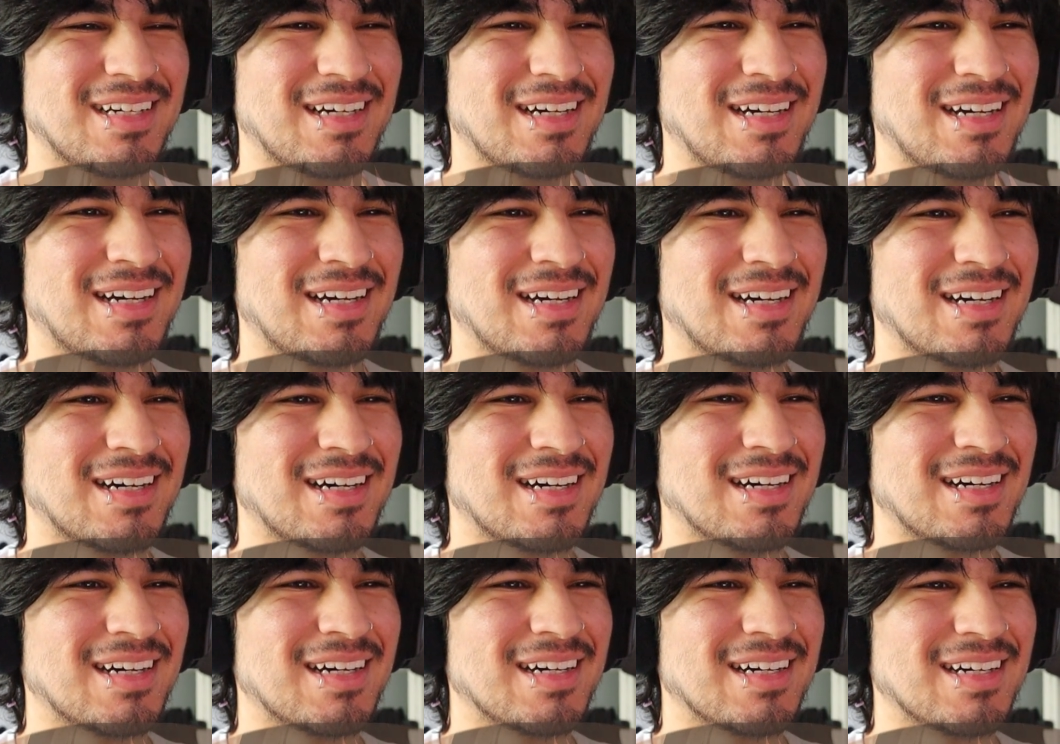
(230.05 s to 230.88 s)

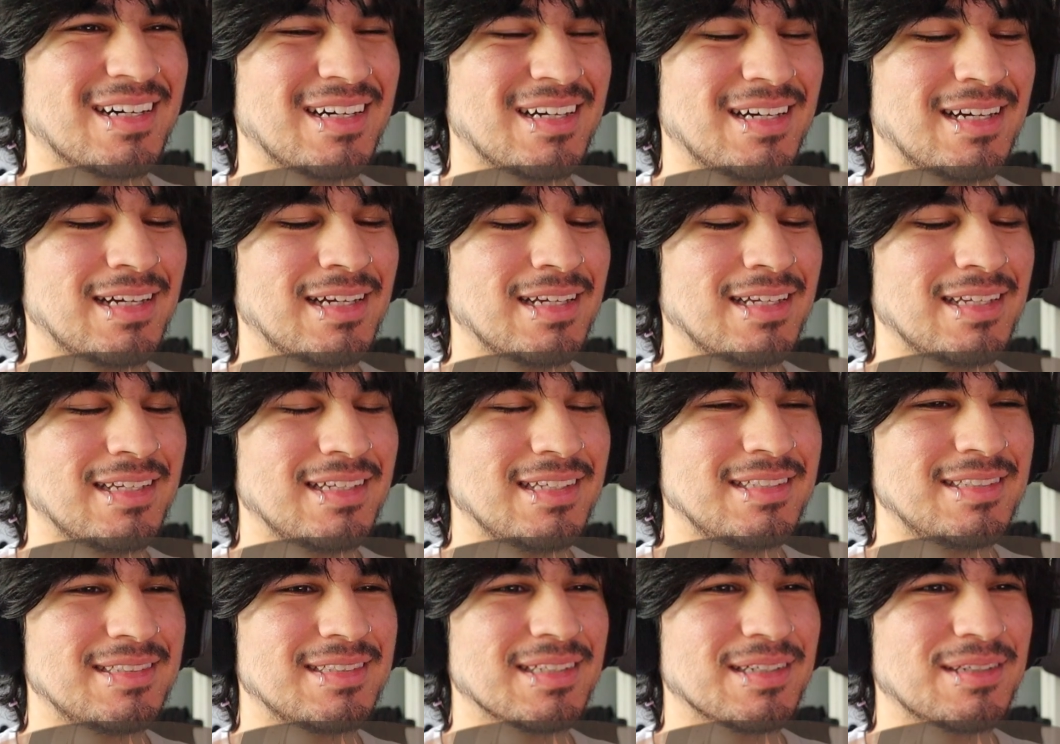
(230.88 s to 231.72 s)
Oh.
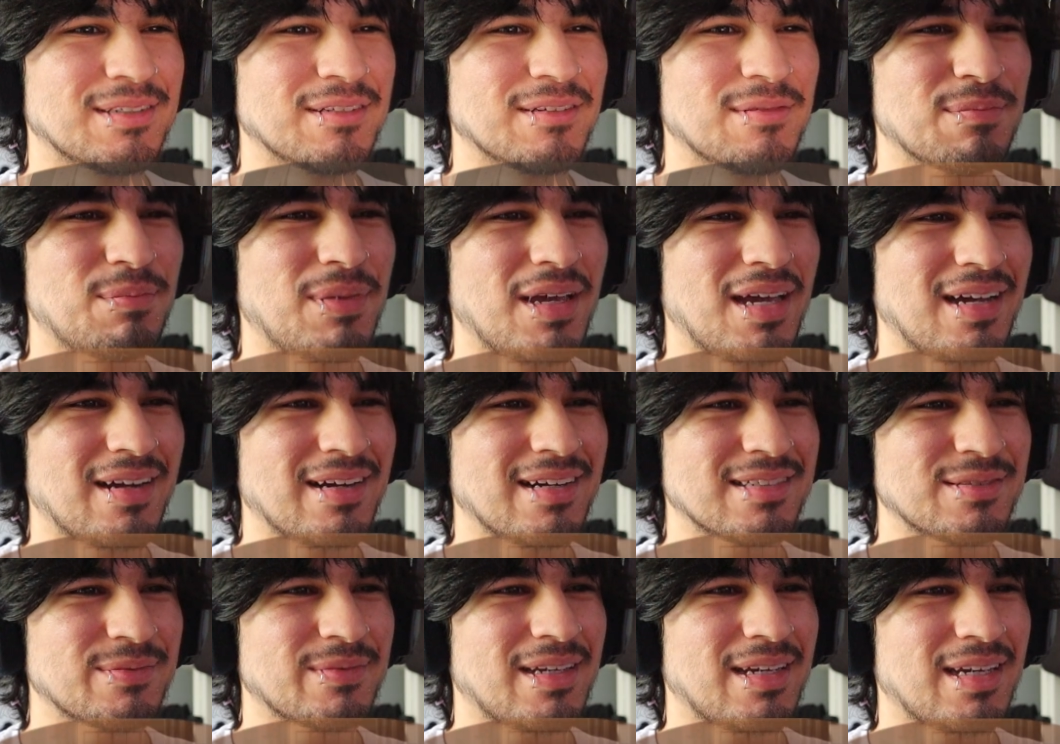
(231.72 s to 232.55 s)
He's so
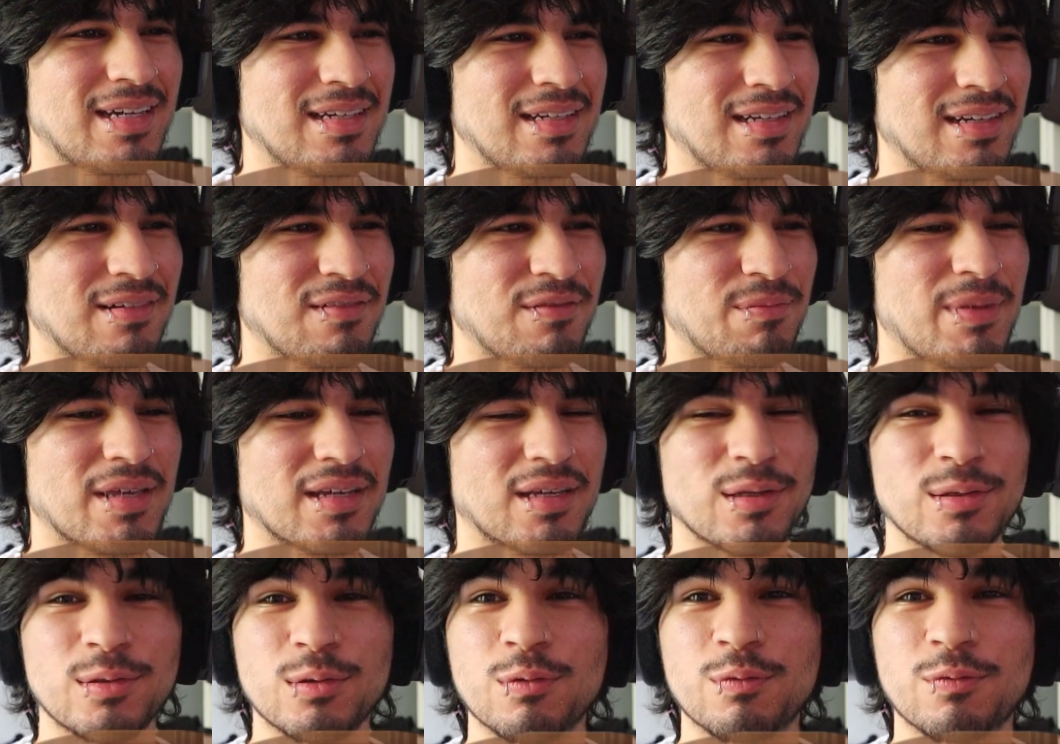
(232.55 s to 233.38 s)
embarrassed, man, of
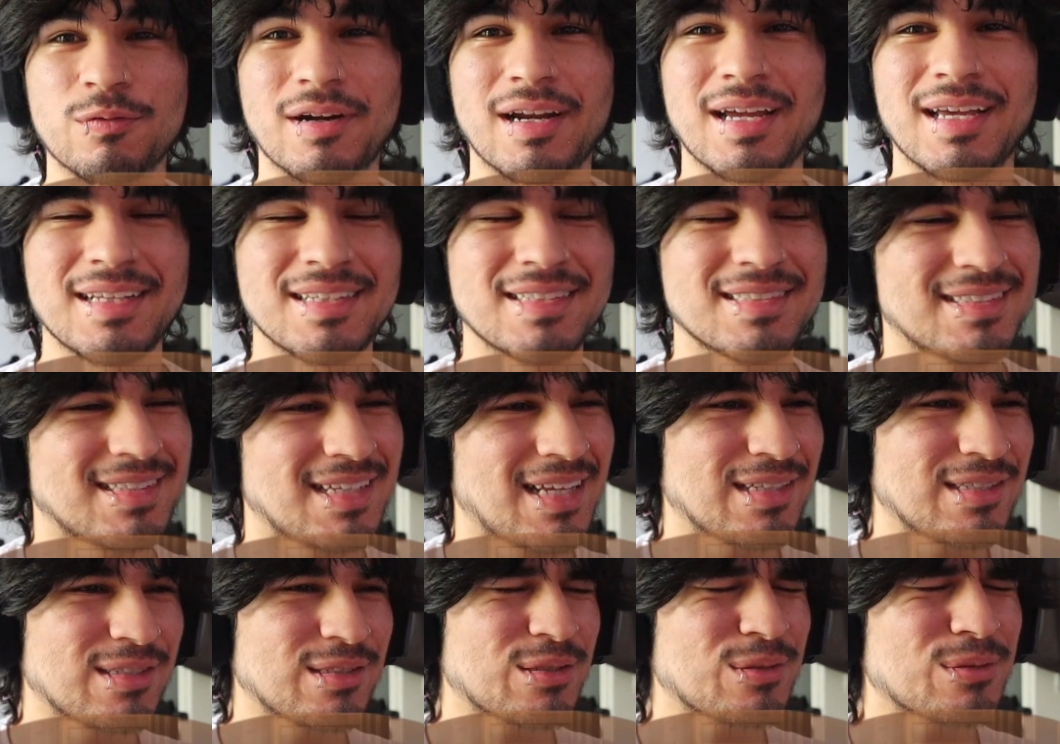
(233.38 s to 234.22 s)
making new friends.
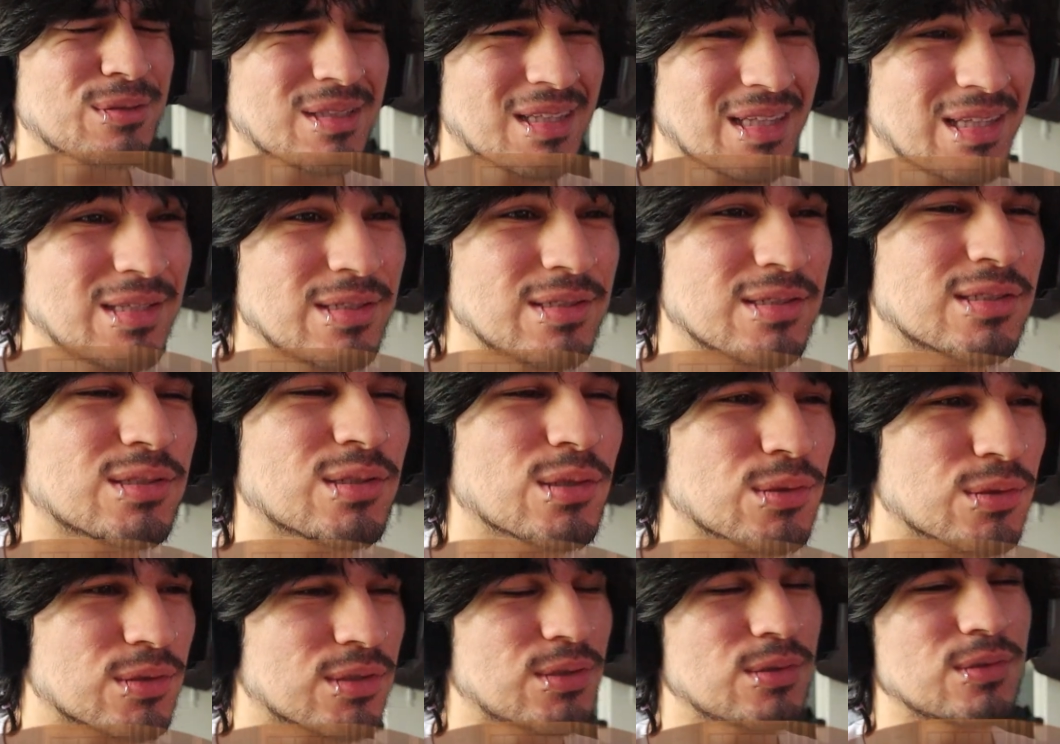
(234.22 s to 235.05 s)
That's so he's
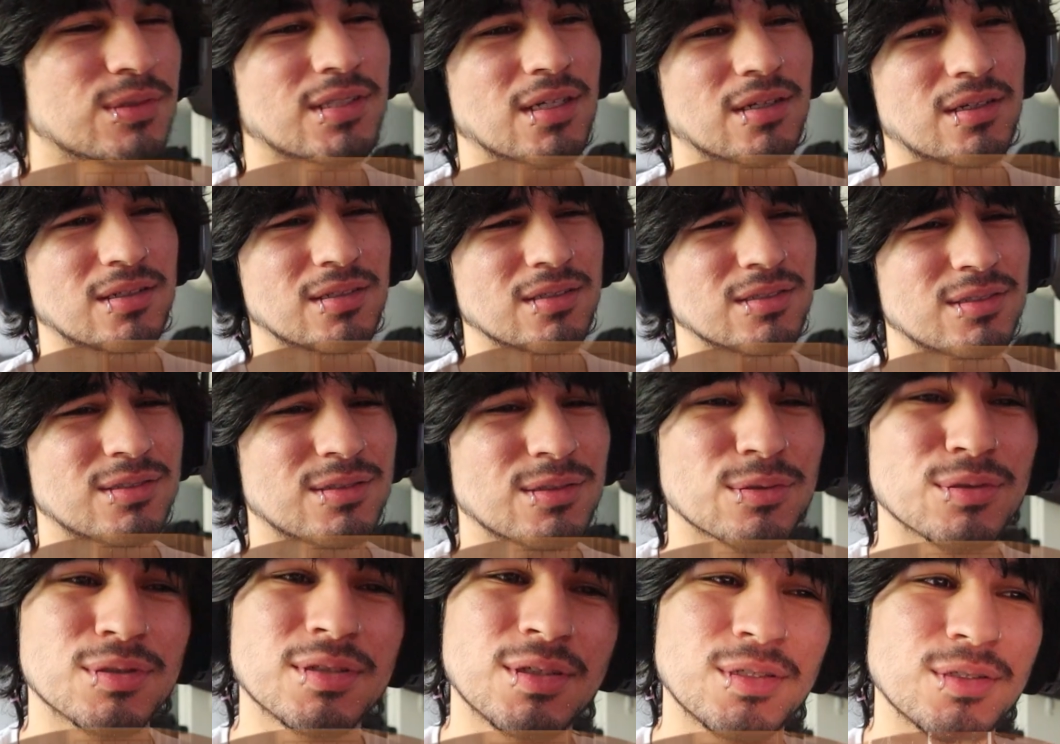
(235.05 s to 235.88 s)
so cute. Sakura's
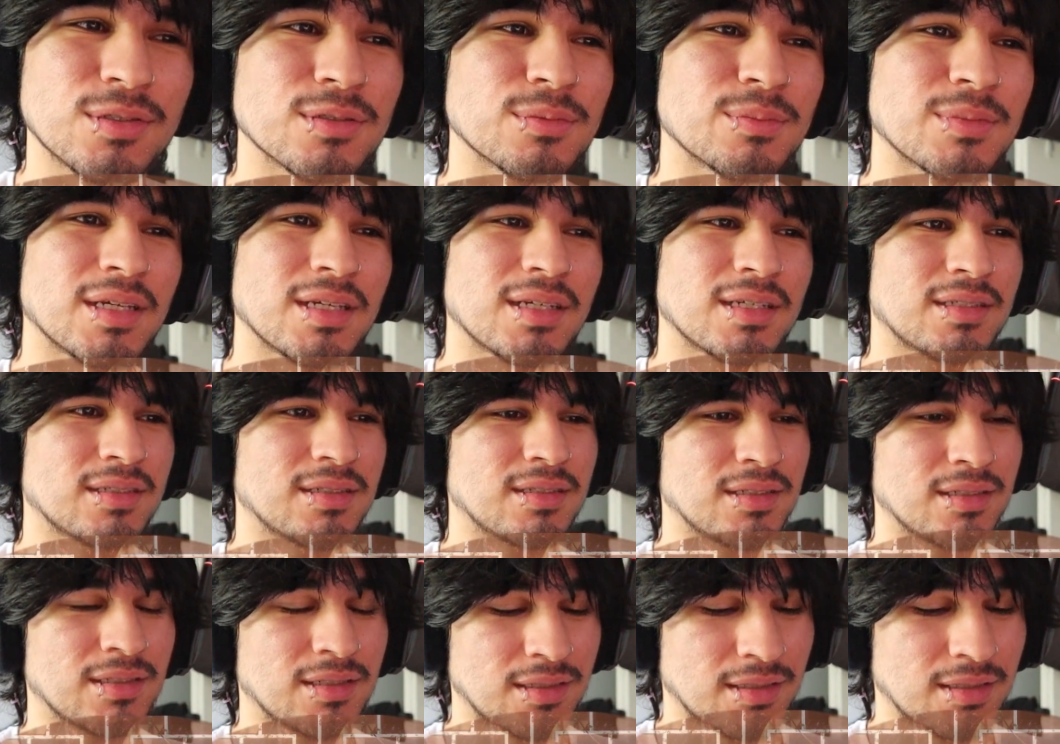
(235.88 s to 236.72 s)
so cute, man.